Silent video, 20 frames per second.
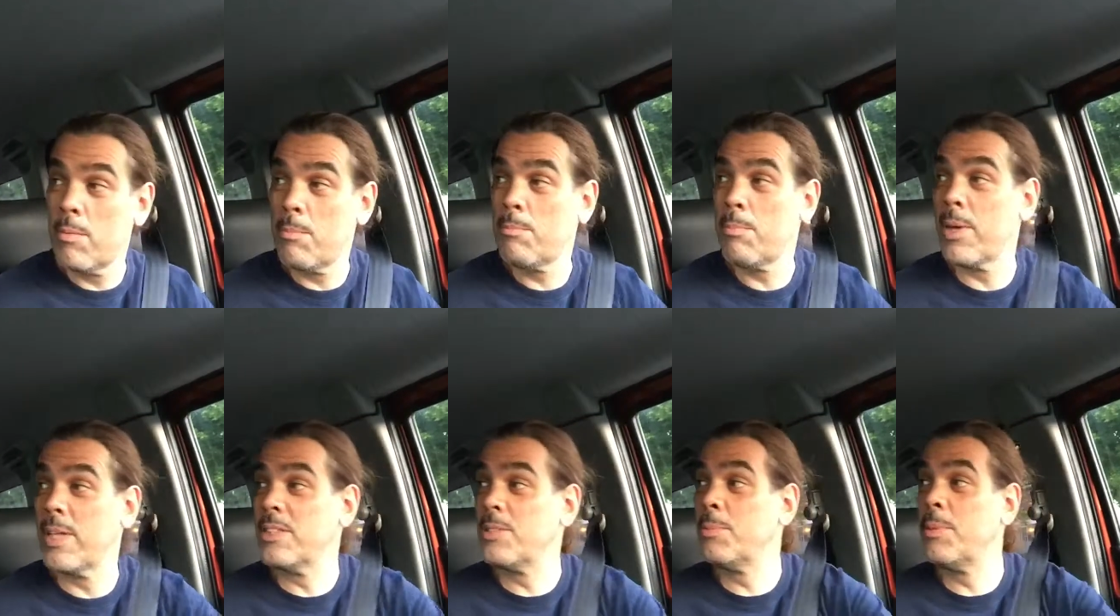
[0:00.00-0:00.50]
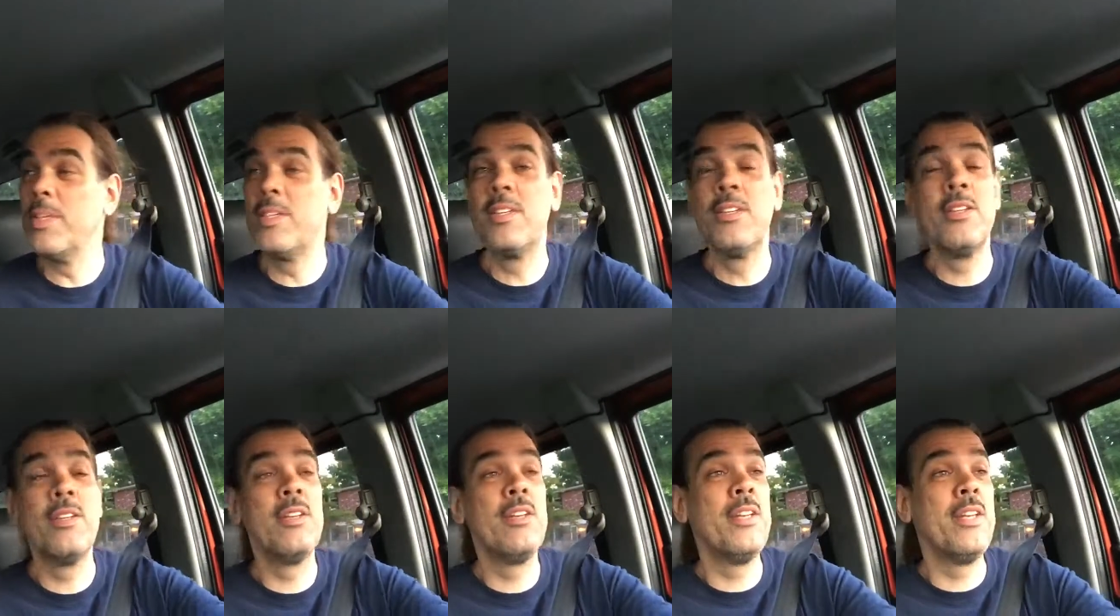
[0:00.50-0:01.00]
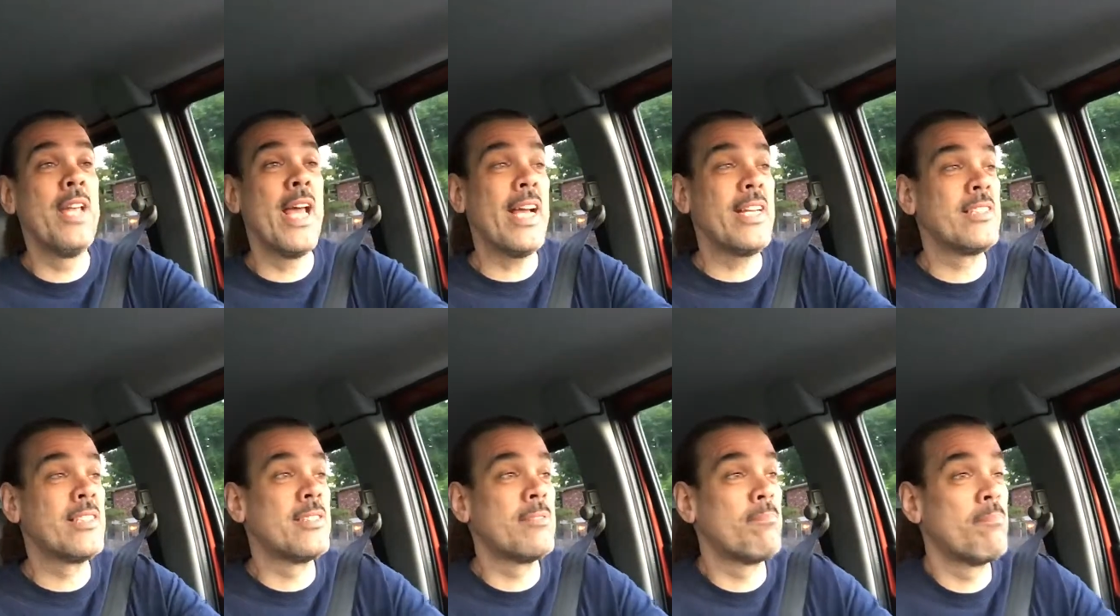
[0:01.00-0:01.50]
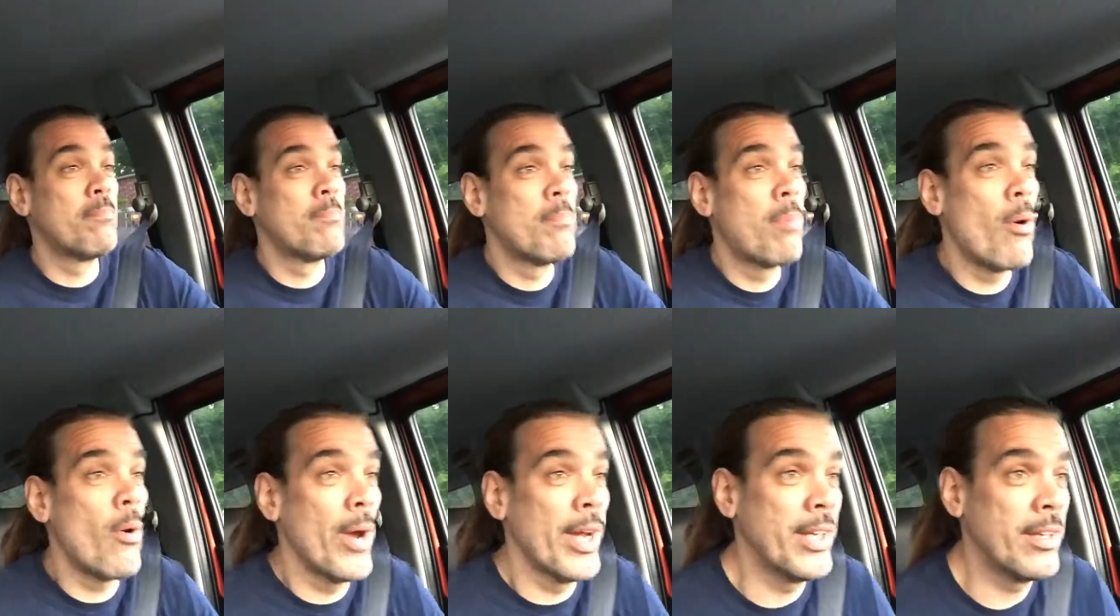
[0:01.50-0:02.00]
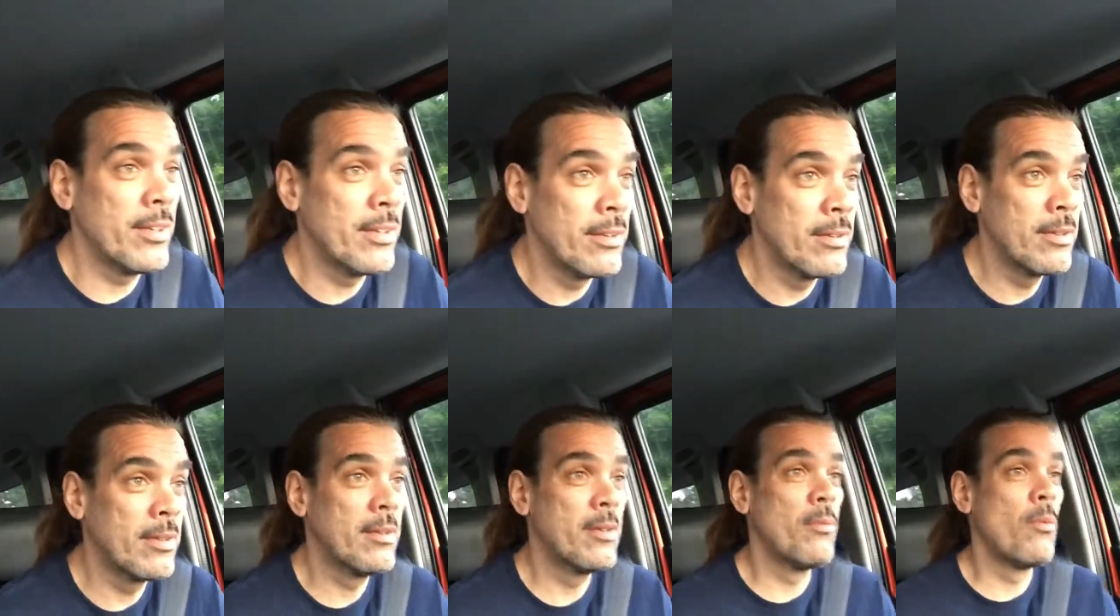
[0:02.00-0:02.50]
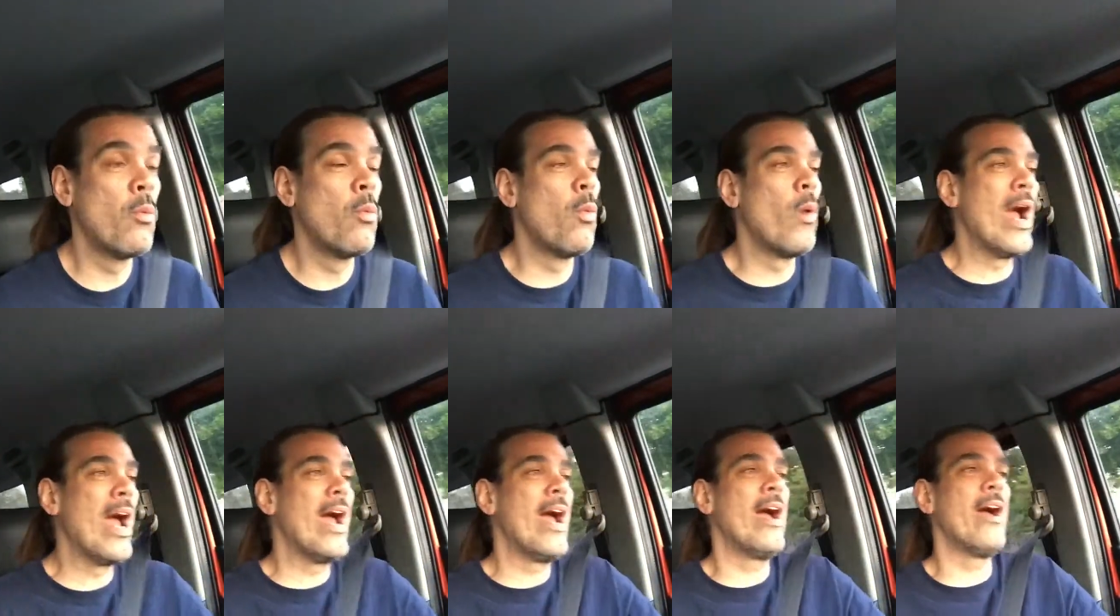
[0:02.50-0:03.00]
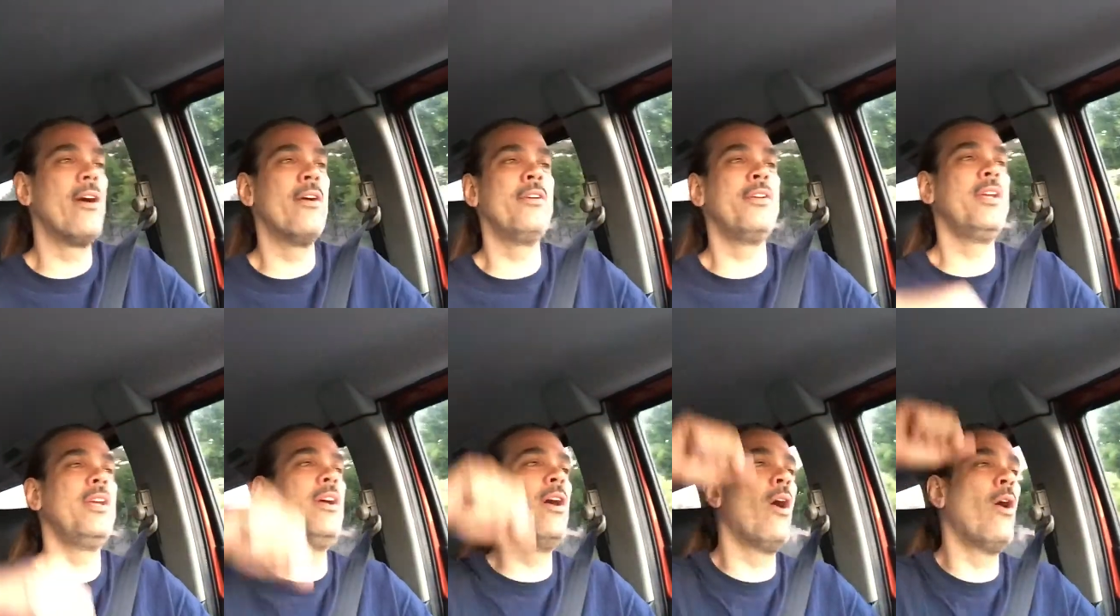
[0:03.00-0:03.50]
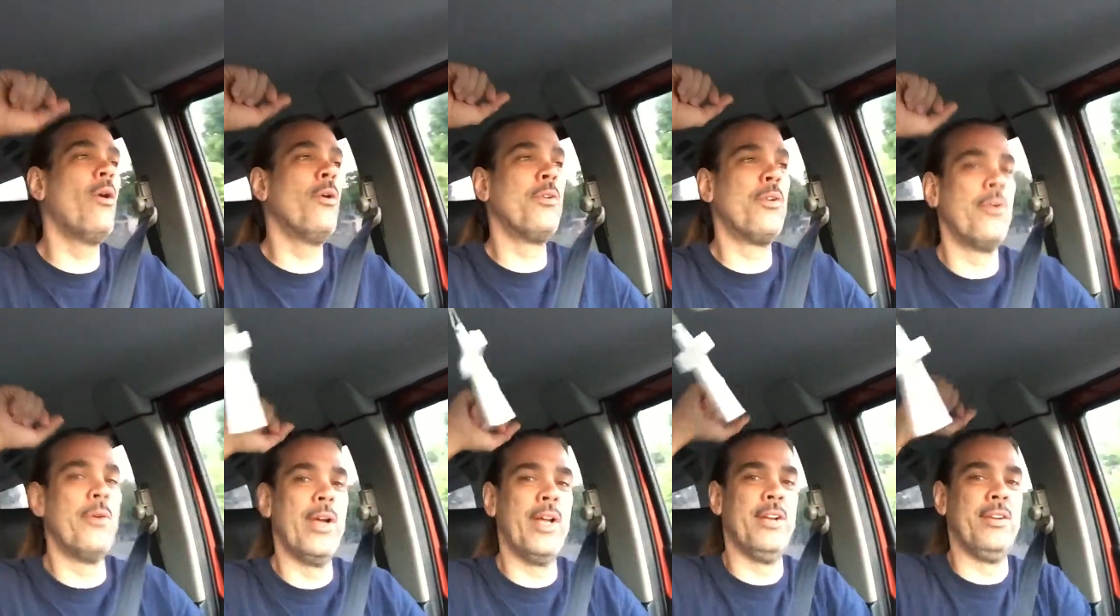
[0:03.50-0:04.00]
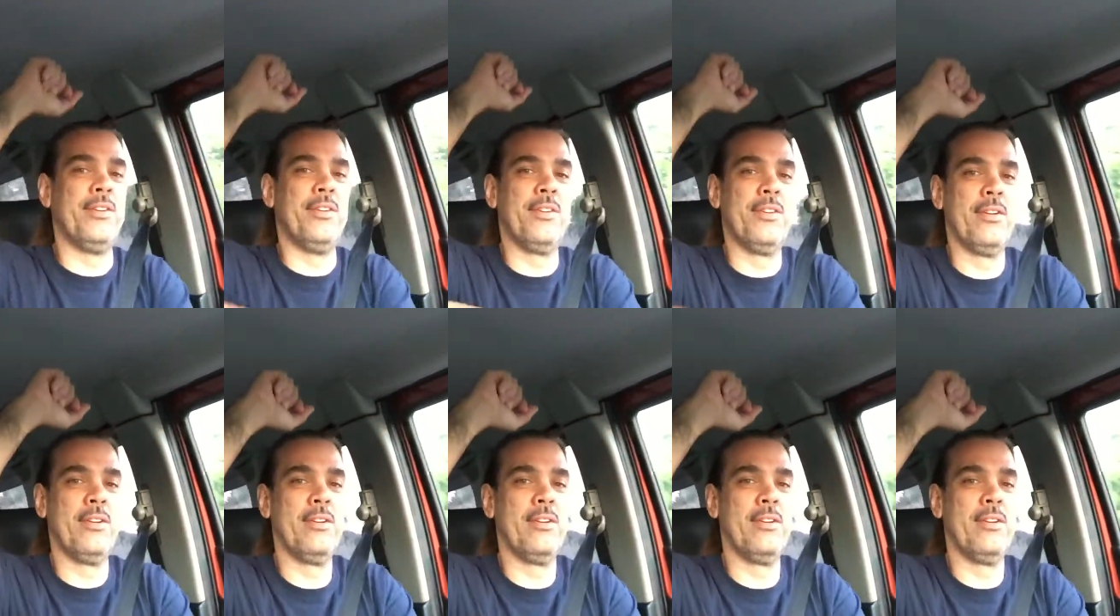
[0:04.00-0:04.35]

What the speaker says: brings me to the next point. Wear deodorant.